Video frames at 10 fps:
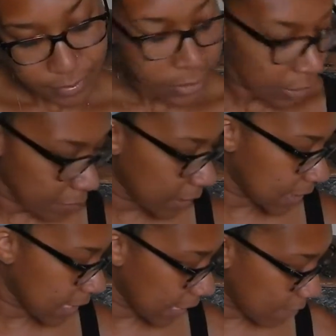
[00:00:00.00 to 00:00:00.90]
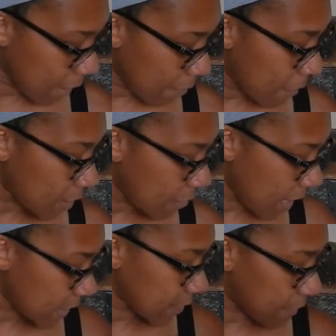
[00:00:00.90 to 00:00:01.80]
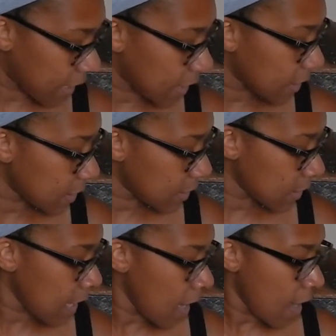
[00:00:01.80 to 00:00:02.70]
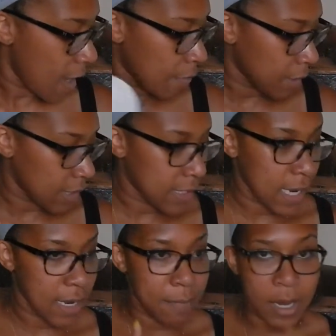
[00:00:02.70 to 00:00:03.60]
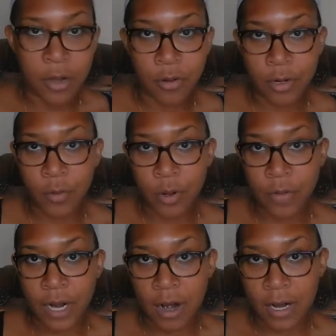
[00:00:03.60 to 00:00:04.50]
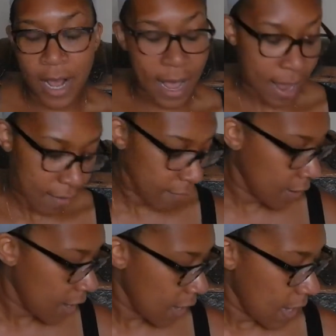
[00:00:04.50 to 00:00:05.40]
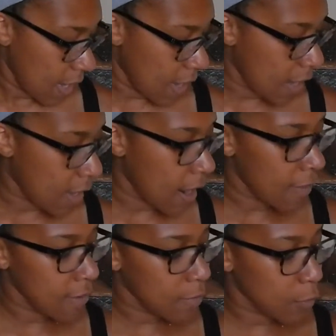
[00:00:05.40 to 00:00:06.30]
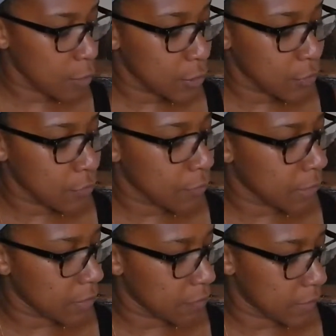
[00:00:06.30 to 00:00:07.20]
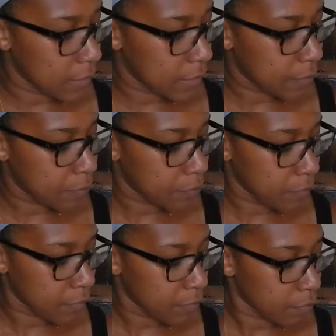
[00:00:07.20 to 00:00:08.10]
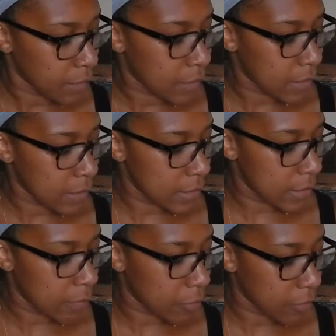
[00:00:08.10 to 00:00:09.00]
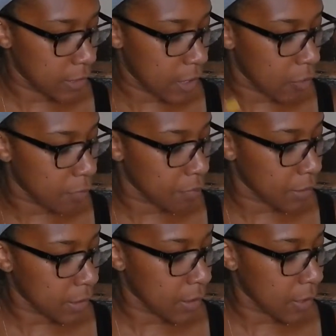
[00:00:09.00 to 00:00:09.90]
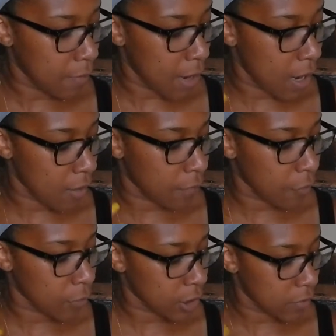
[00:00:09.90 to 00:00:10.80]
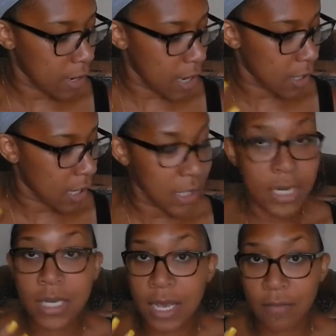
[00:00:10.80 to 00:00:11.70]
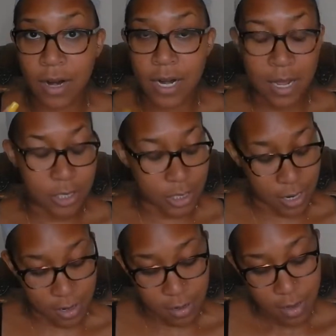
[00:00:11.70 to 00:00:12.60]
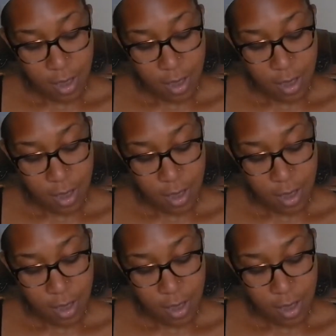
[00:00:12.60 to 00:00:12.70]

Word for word: So I'm gonna take my mud mask base. I'm gonna take my coconut oil that I already have, and I think I'm gonna do eucalyptus because this is supposed to help clear your mind and focus your mind, and I need that right now, child.